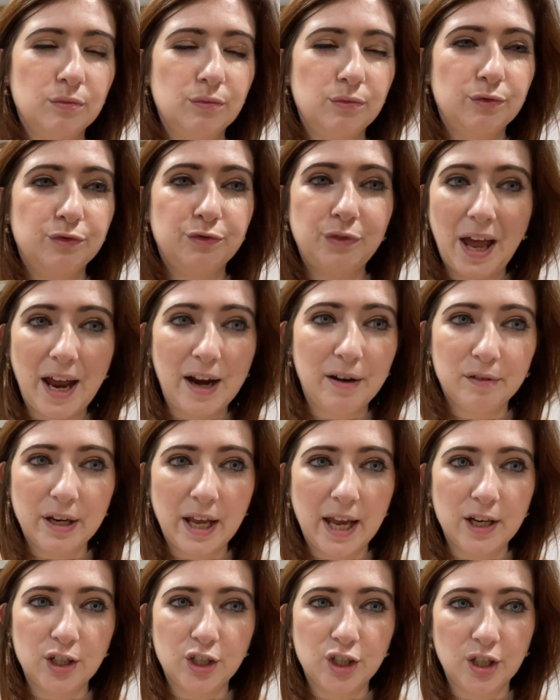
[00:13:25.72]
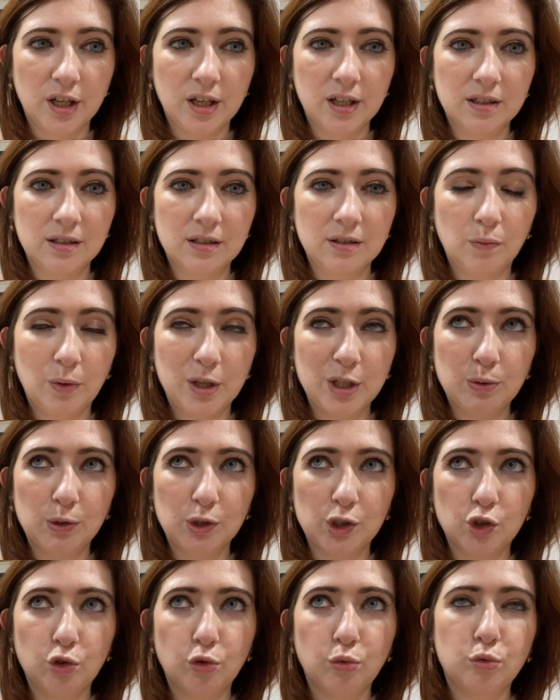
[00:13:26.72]
variation, which
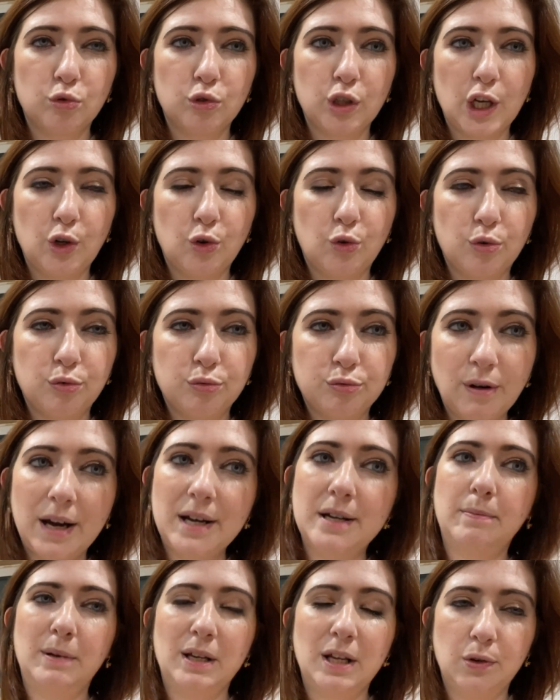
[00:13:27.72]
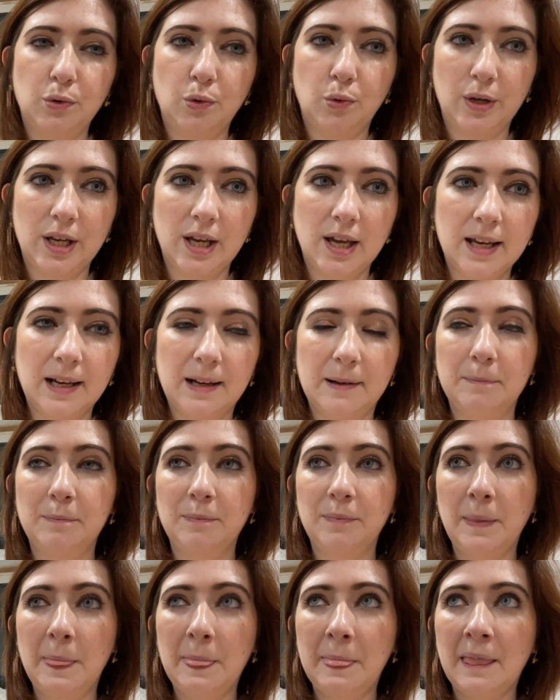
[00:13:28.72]
was incredibly annoying.
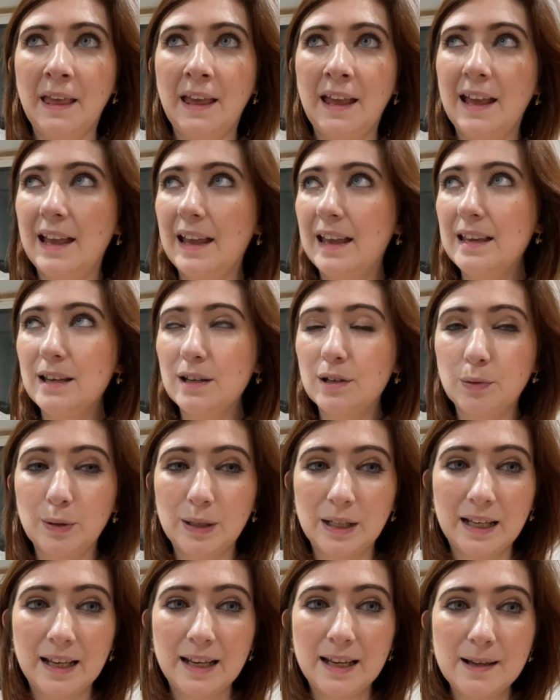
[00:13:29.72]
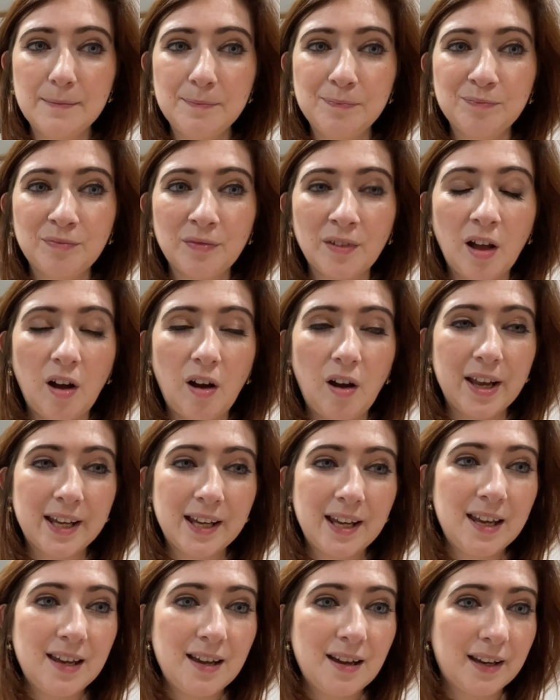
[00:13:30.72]
Equally,
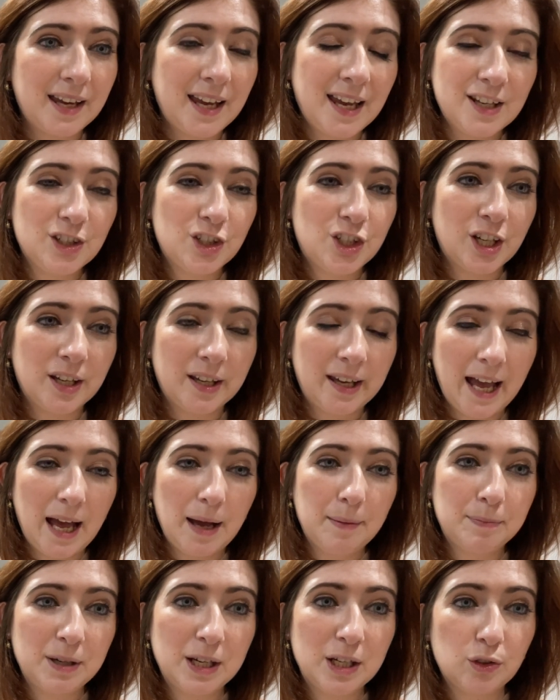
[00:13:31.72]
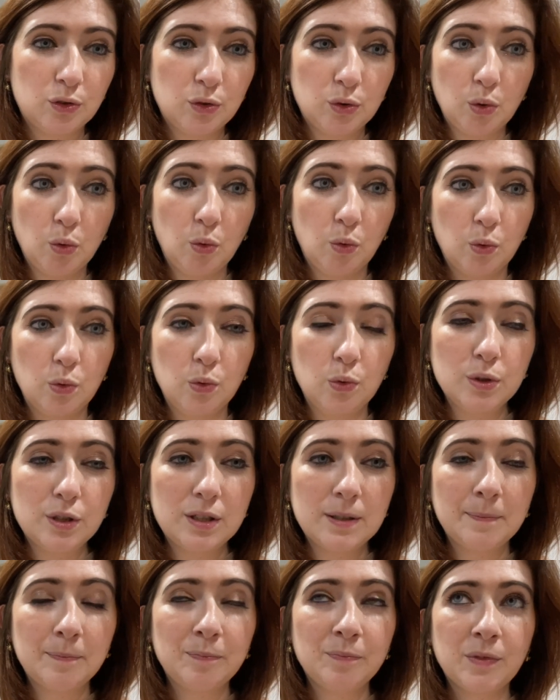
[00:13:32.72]
IKEA kitchen cabinet
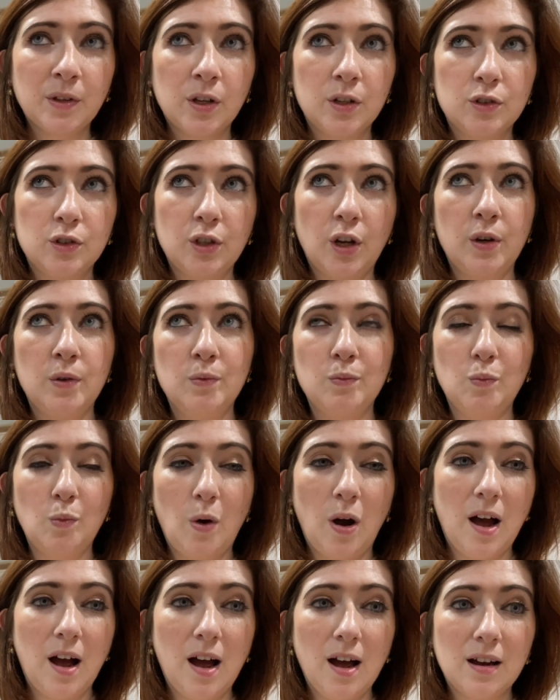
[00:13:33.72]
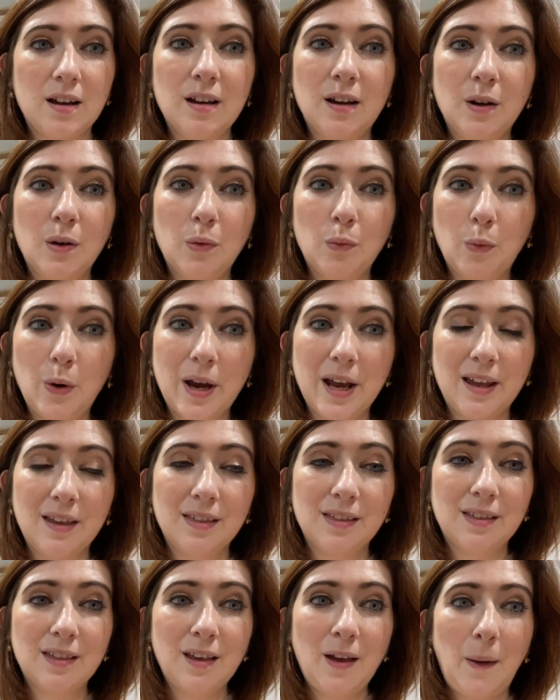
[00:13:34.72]
doors don't work
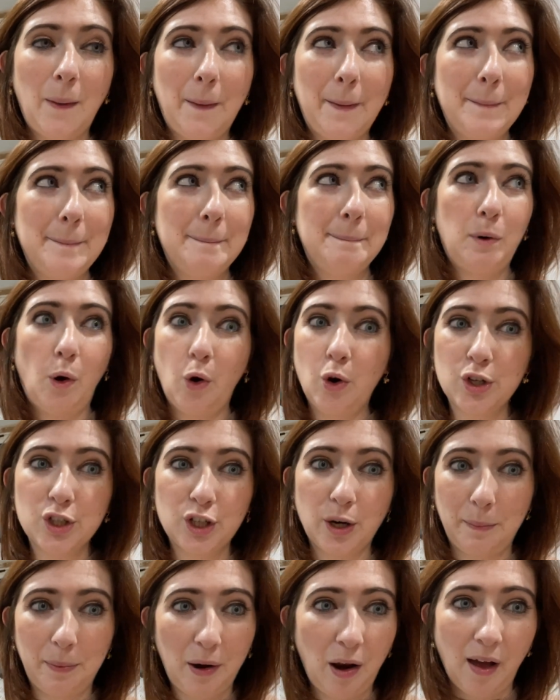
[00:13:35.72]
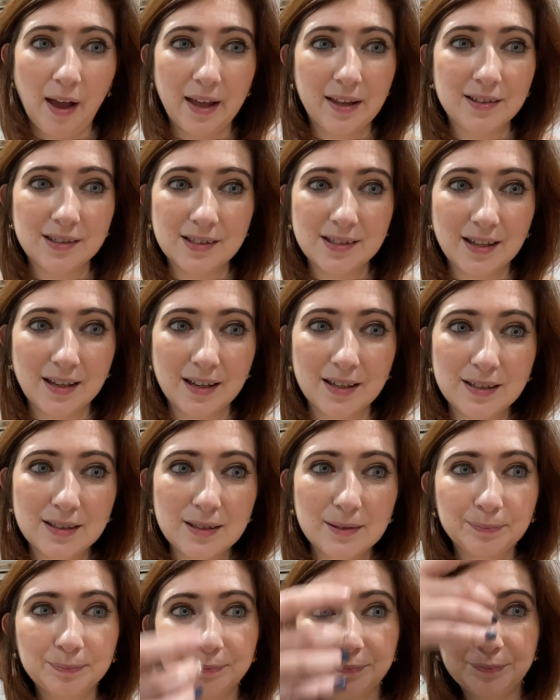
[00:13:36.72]
with Bosch appliances.